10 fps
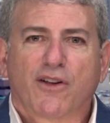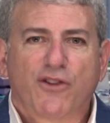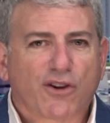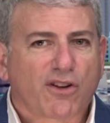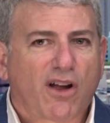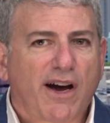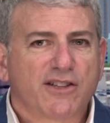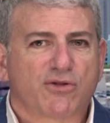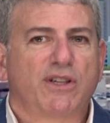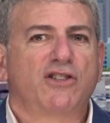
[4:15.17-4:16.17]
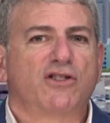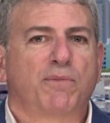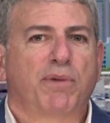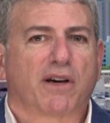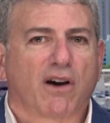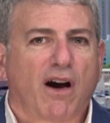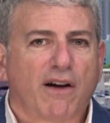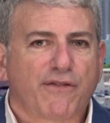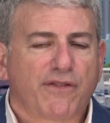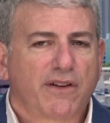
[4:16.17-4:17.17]
Their clients are easy to pick
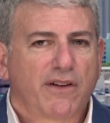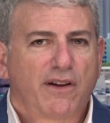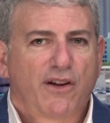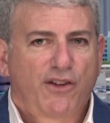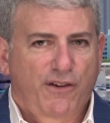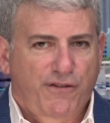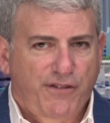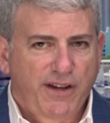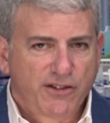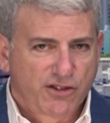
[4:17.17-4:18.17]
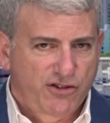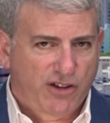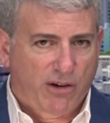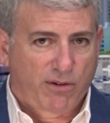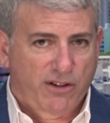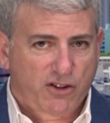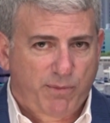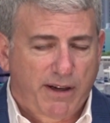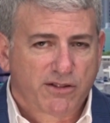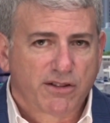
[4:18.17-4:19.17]
off, their fees are generally
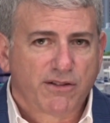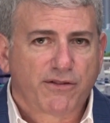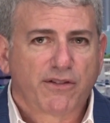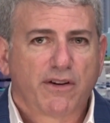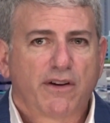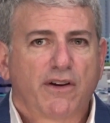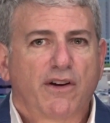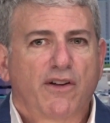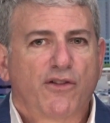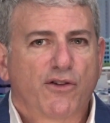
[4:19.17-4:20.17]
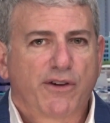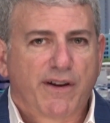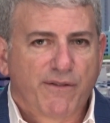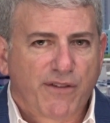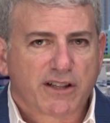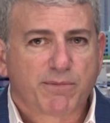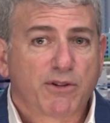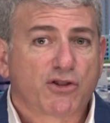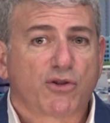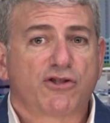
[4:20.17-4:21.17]
expensive, their
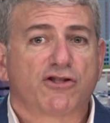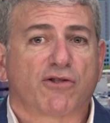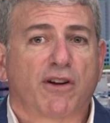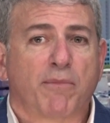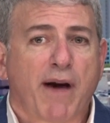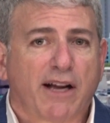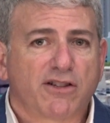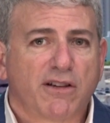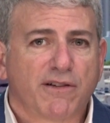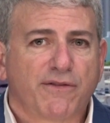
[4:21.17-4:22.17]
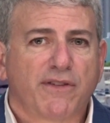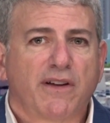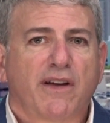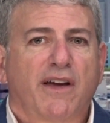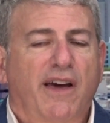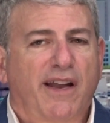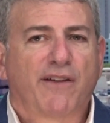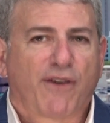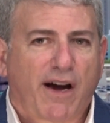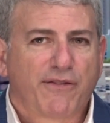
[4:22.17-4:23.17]
investment choices are unimaginative, and
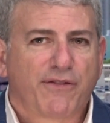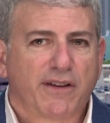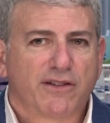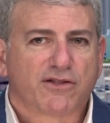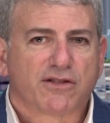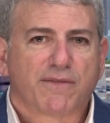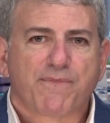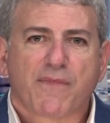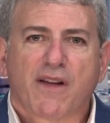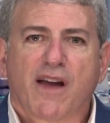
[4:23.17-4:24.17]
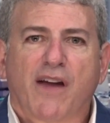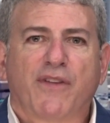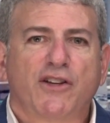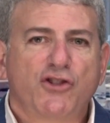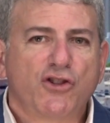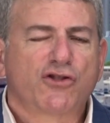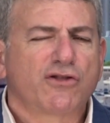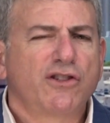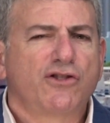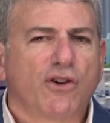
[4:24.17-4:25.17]
have high fees. And they
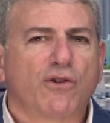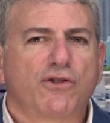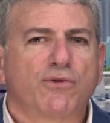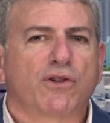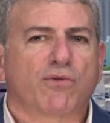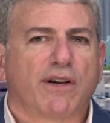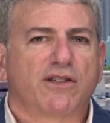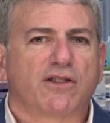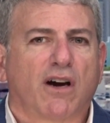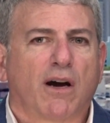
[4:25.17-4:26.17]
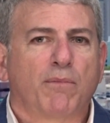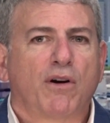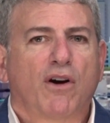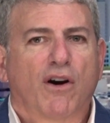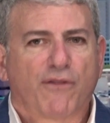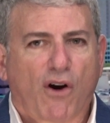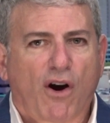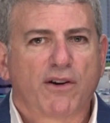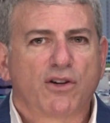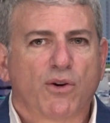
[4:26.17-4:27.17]
usually don't do a great job of
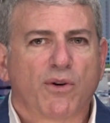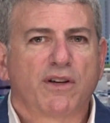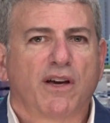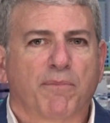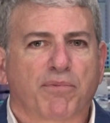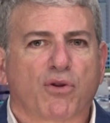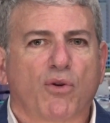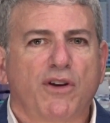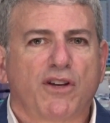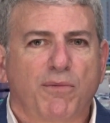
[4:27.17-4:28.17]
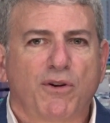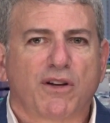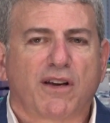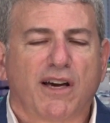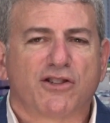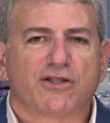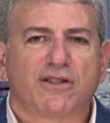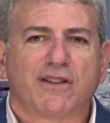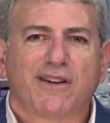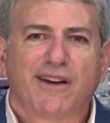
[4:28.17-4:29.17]
ongoing employee
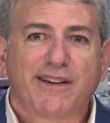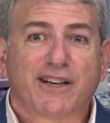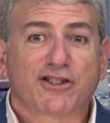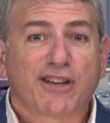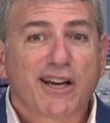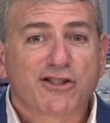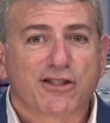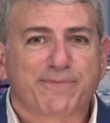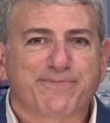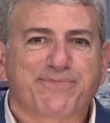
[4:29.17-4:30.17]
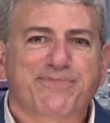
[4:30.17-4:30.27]
communication and education.